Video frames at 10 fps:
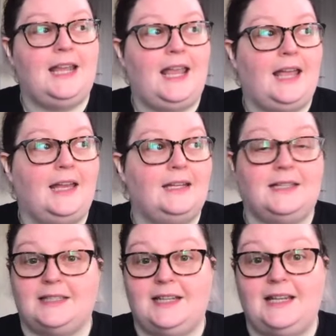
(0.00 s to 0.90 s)
and
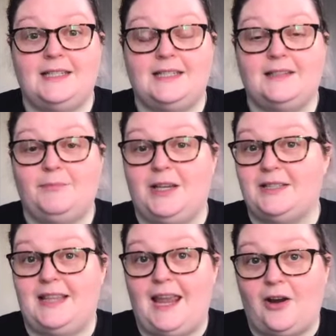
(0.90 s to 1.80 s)
it's nice
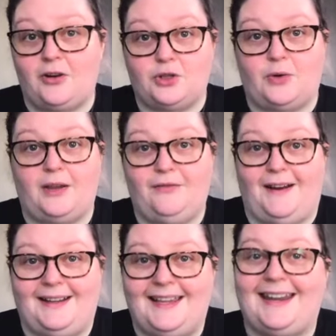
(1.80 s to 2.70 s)
because they are enjoying
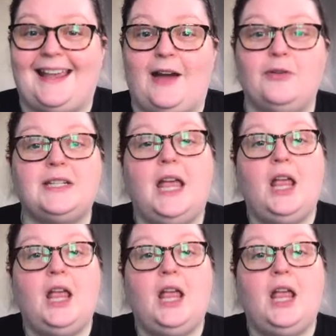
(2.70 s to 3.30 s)
finally getting out.